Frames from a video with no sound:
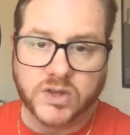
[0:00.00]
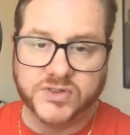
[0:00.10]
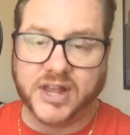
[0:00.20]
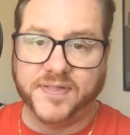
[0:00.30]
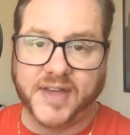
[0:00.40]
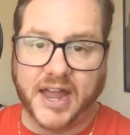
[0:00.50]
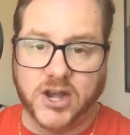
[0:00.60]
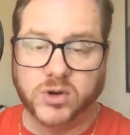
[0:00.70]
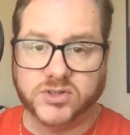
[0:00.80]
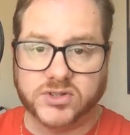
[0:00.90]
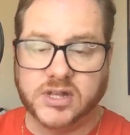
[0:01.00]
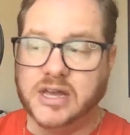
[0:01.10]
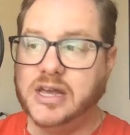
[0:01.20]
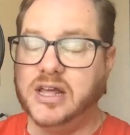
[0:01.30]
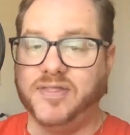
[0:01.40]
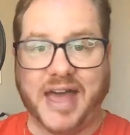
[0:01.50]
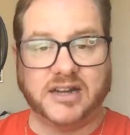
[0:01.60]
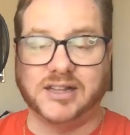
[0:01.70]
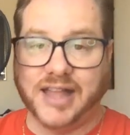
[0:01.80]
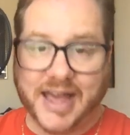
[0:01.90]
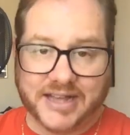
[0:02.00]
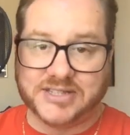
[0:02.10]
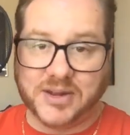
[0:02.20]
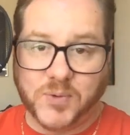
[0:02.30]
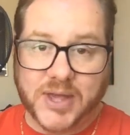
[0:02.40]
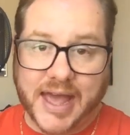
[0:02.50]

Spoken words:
Second thing I noticed, that class that we